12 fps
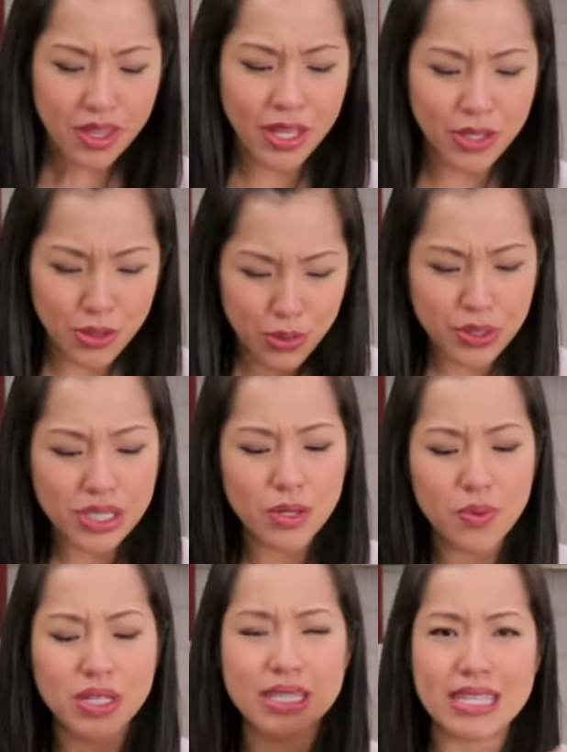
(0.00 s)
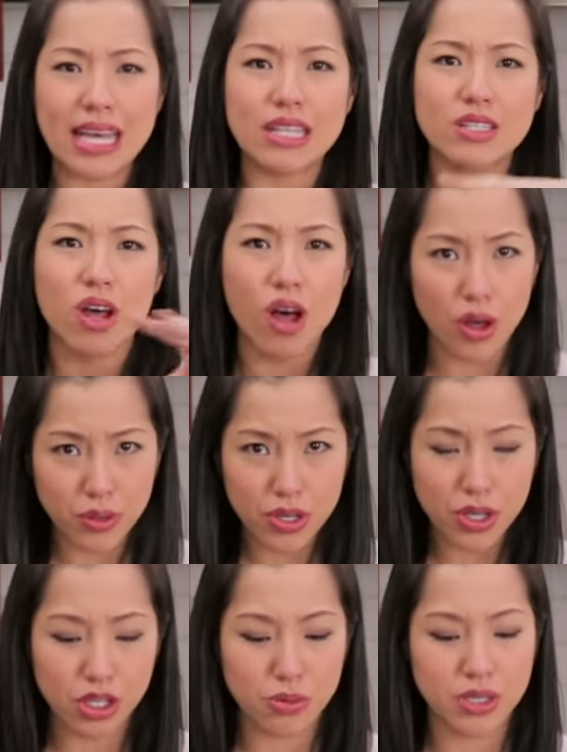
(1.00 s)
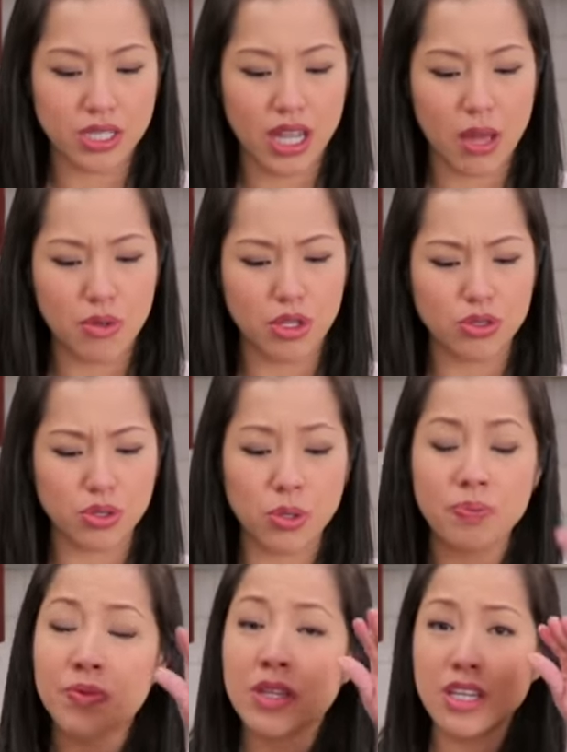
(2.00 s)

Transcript: And you really want to taste all the herbs that are coming through.